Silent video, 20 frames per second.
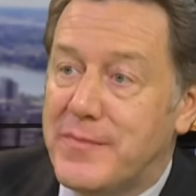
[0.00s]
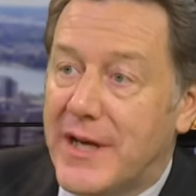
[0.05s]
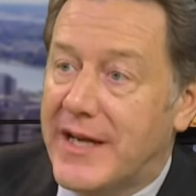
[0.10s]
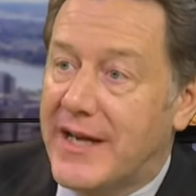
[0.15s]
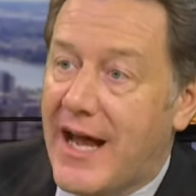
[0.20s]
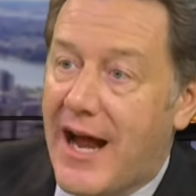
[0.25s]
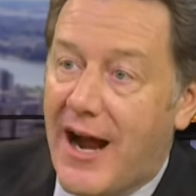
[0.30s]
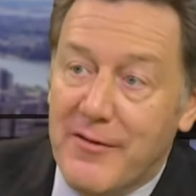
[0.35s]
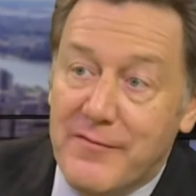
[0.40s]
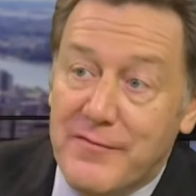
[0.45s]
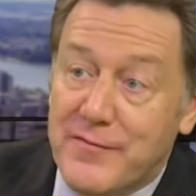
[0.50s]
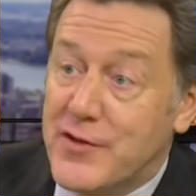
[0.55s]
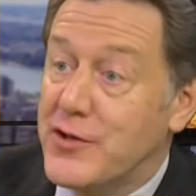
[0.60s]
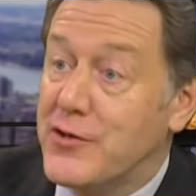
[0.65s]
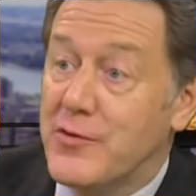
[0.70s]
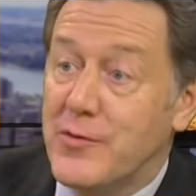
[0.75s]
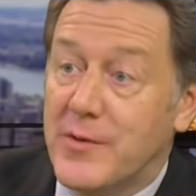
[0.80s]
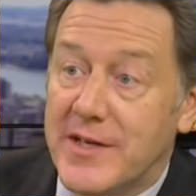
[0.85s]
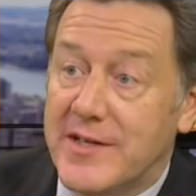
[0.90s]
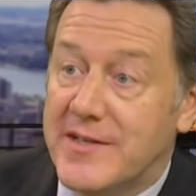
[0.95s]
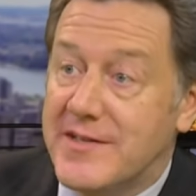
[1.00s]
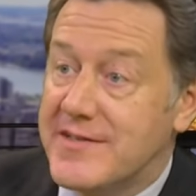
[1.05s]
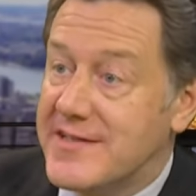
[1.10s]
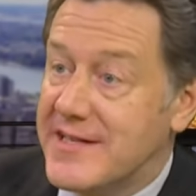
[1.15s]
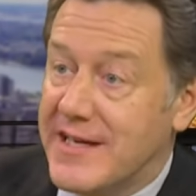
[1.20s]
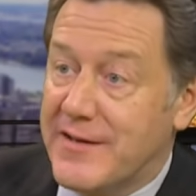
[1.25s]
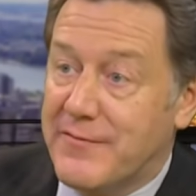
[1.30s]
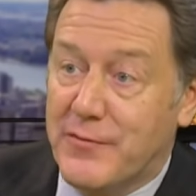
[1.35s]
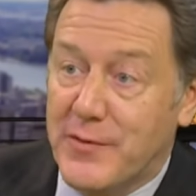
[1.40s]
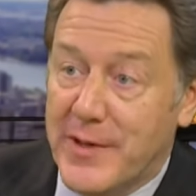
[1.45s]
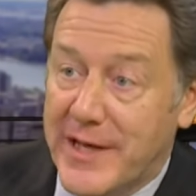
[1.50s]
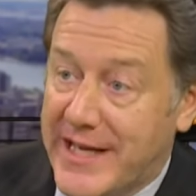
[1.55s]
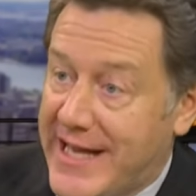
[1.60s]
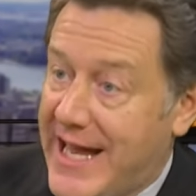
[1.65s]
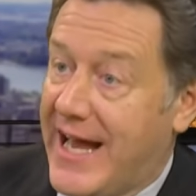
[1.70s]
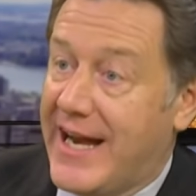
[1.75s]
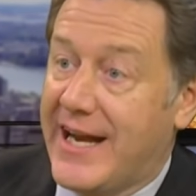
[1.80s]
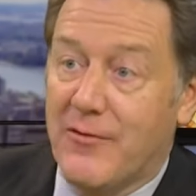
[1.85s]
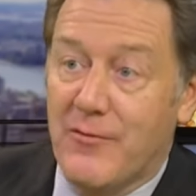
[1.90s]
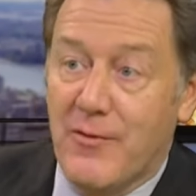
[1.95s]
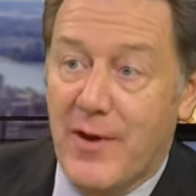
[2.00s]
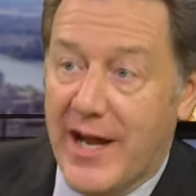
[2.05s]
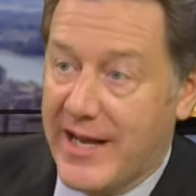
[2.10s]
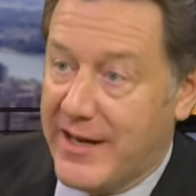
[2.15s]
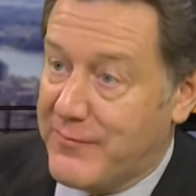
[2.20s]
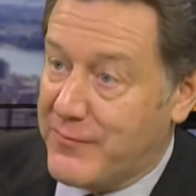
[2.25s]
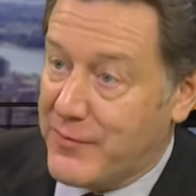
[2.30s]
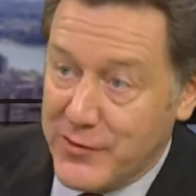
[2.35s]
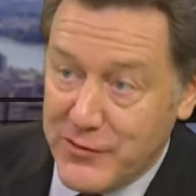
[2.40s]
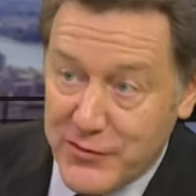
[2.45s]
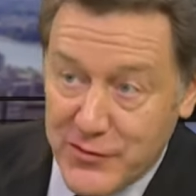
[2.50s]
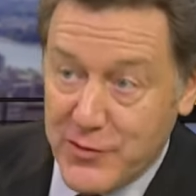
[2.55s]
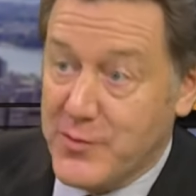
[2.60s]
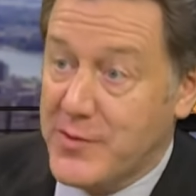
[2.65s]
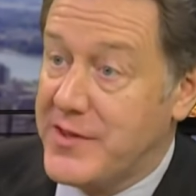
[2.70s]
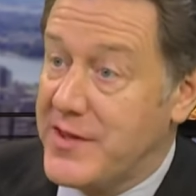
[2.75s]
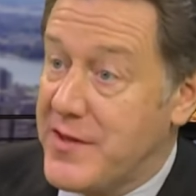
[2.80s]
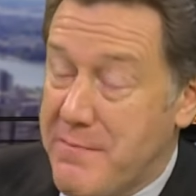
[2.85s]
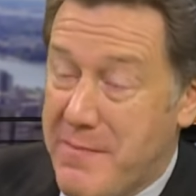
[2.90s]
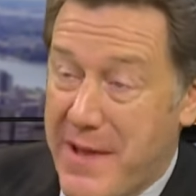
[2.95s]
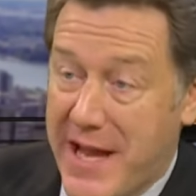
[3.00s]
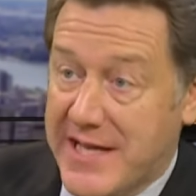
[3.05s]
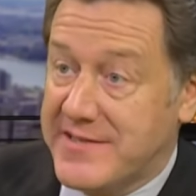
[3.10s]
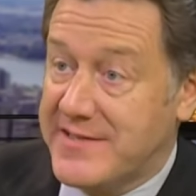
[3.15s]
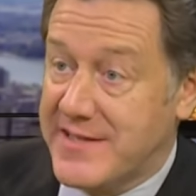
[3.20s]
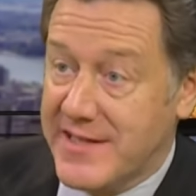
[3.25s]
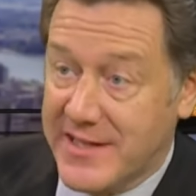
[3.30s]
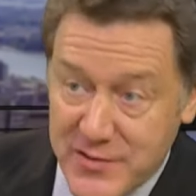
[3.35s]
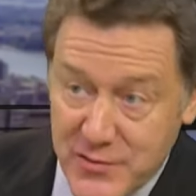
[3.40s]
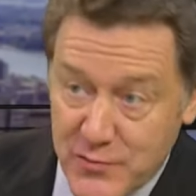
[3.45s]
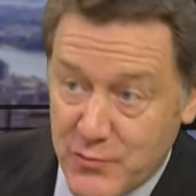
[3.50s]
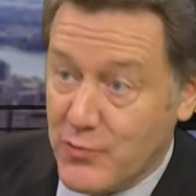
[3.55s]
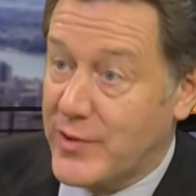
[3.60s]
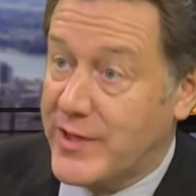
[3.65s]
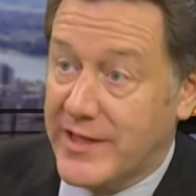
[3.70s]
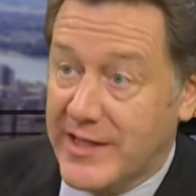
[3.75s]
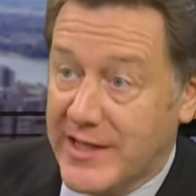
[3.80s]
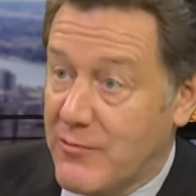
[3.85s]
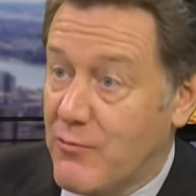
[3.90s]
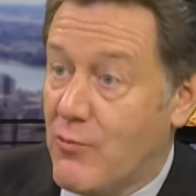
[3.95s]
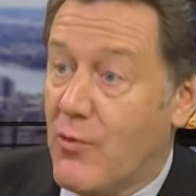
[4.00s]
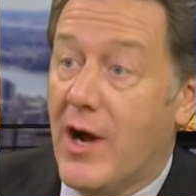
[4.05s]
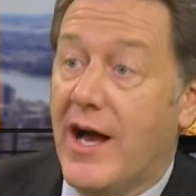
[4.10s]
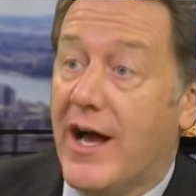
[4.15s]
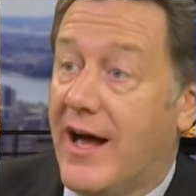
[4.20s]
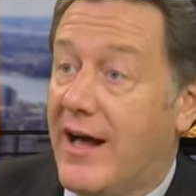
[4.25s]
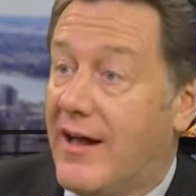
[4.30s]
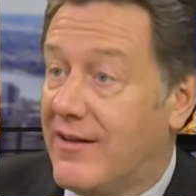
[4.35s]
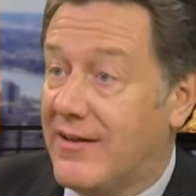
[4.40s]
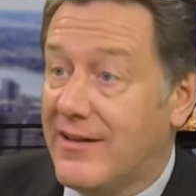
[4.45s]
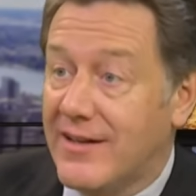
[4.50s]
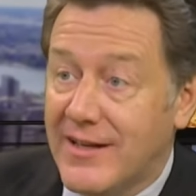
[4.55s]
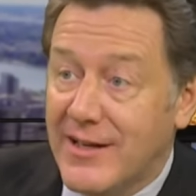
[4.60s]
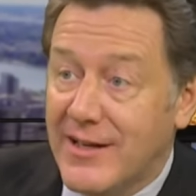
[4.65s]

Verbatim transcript: but our view is if we get it right, if we're doing the basics really well,